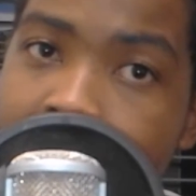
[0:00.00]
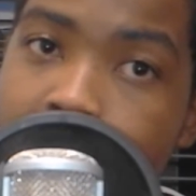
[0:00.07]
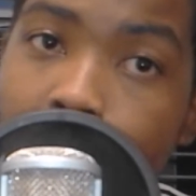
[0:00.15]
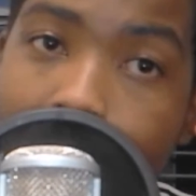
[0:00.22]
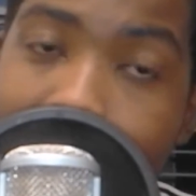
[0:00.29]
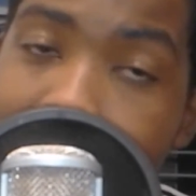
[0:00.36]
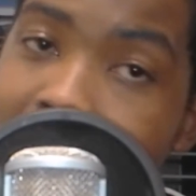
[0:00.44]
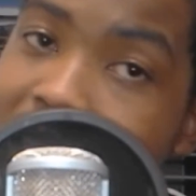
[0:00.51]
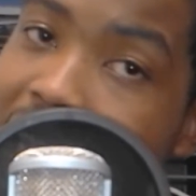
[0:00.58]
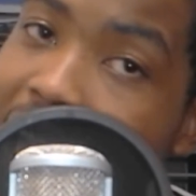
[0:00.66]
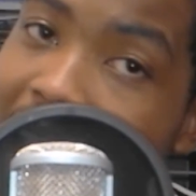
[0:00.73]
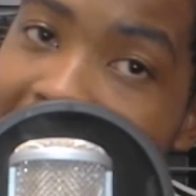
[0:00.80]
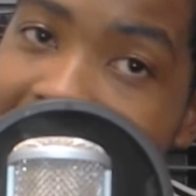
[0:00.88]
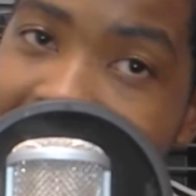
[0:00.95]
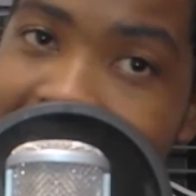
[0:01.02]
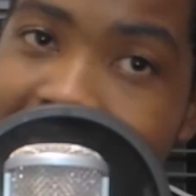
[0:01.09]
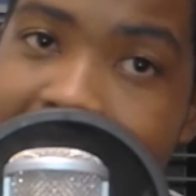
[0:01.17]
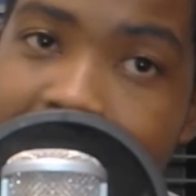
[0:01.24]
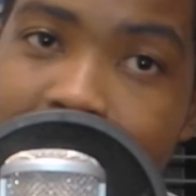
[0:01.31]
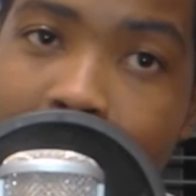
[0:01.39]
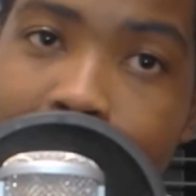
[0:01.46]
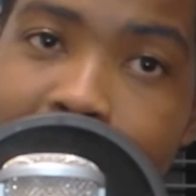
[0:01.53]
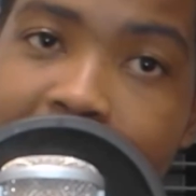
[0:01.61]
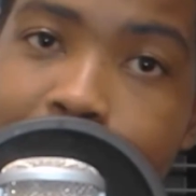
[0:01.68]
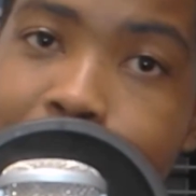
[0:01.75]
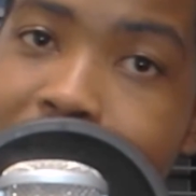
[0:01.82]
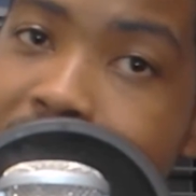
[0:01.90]
So people that act like they're top
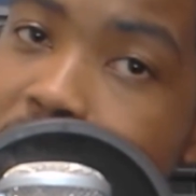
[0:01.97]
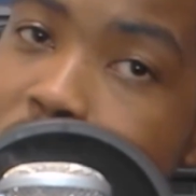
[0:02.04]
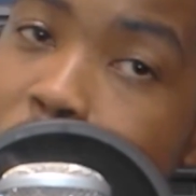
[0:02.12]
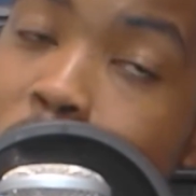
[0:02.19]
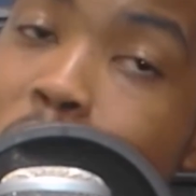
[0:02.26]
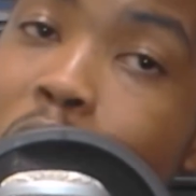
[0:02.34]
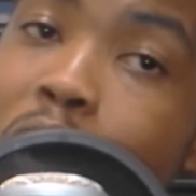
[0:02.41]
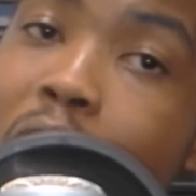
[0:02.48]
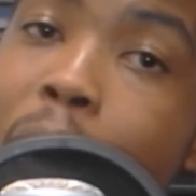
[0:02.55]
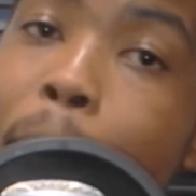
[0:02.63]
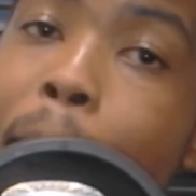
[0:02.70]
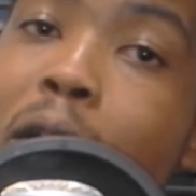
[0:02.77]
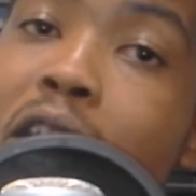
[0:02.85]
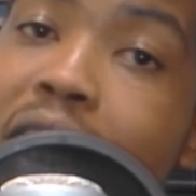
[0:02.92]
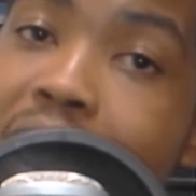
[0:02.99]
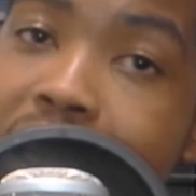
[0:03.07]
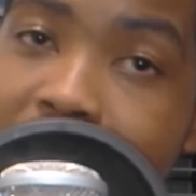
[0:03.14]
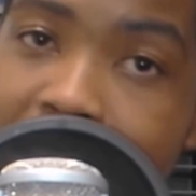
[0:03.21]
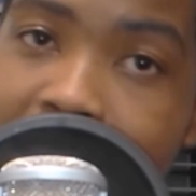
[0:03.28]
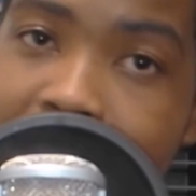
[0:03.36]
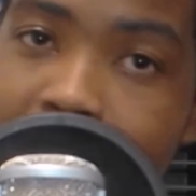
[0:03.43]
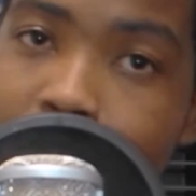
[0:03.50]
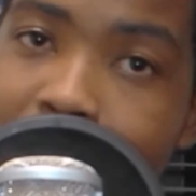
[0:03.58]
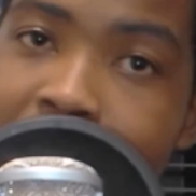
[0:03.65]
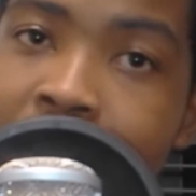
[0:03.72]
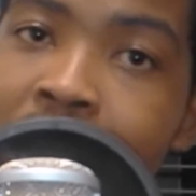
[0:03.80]
5% don't go around burning things.